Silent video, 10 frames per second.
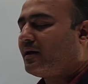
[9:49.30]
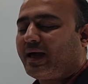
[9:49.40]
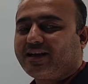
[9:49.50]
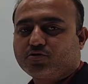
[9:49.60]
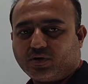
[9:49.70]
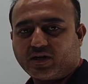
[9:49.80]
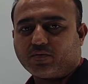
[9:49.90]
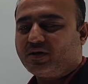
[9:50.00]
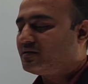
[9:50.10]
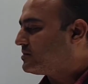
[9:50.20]
actually
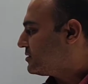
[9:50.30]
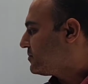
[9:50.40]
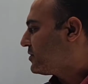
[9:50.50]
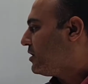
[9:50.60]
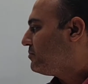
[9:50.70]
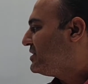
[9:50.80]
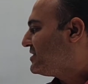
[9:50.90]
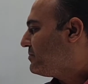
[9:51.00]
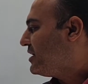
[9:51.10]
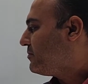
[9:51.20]
it means
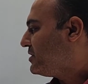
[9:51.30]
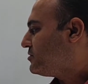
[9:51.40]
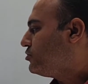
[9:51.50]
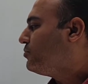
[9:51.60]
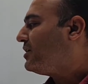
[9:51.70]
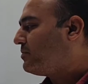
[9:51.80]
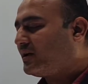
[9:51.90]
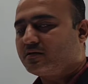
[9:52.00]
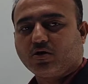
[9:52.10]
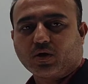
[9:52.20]
busy being means human
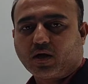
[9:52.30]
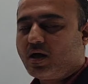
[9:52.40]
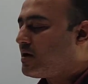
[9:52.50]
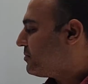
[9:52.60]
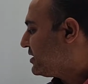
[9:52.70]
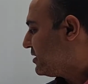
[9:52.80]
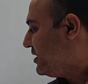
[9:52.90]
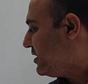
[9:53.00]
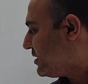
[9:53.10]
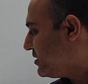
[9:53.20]
beings, okay, but
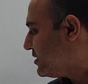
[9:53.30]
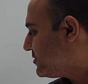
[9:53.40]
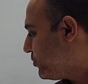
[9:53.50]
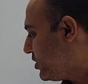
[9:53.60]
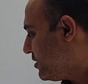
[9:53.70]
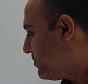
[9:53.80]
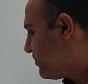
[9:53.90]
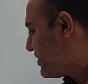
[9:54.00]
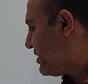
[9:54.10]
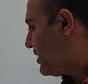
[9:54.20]
here in this
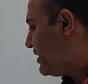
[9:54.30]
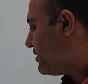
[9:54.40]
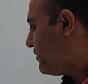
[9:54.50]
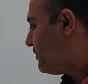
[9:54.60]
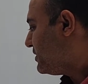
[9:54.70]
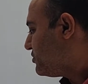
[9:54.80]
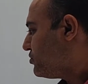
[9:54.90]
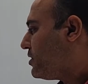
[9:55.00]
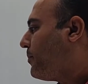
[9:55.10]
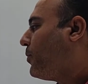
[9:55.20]
poem it refers to
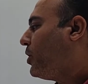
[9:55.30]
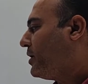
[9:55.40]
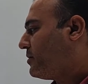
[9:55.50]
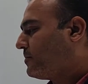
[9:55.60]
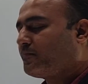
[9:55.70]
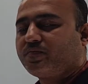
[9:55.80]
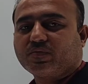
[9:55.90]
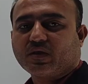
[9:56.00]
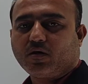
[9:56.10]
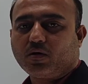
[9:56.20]
the poet,
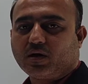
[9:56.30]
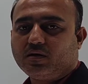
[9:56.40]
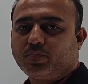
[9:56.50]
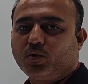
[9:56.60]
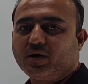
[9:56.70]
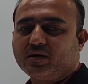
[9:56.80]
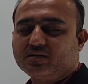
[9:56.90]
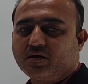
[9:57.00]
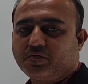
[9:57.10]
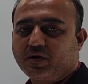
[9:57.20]
okay. The poet is
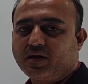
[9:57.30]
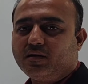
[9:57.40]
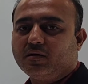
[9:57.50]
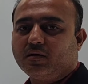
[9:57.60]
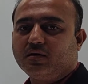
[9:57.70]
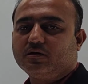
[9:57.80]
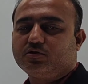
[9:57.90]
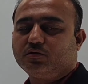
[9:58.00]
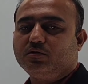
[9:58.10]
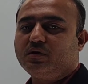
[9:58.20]
referring
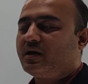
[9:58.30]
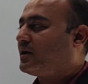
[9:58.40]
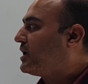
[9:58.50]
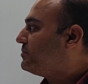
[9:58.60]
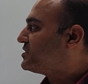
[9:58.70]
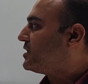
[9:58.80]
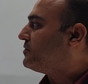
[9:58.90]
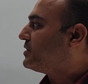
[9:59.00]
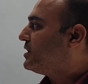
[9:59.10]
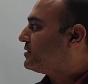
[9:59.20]
to himself.
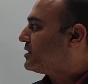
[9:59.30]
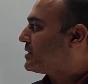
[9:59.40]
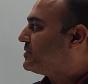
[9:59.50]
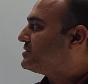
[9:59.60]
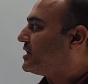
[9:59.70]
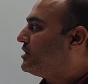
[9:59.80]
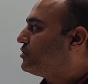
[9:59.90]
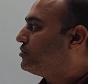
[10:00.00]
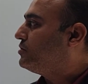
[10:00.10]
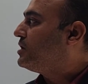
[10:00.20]
That means
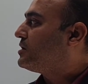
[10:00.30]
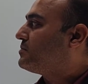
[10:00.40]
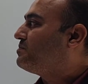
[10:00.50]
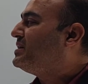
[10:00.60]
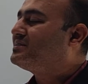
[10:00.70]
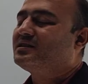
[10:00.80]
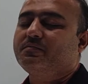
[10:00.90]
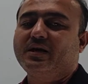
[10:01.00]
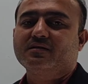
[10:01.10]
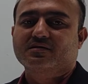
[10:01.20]
into busy
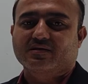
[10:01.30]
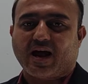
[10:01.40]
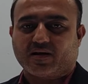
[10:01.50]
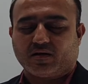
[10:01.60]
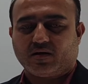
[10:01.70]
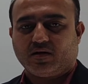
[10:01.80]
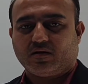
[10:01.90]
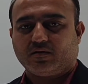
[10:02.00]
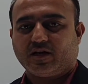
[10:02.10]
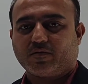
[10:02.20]
being start.
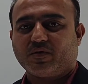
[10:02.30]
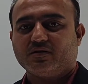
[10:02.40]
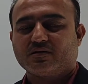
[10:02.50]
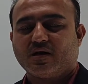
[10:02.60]
That means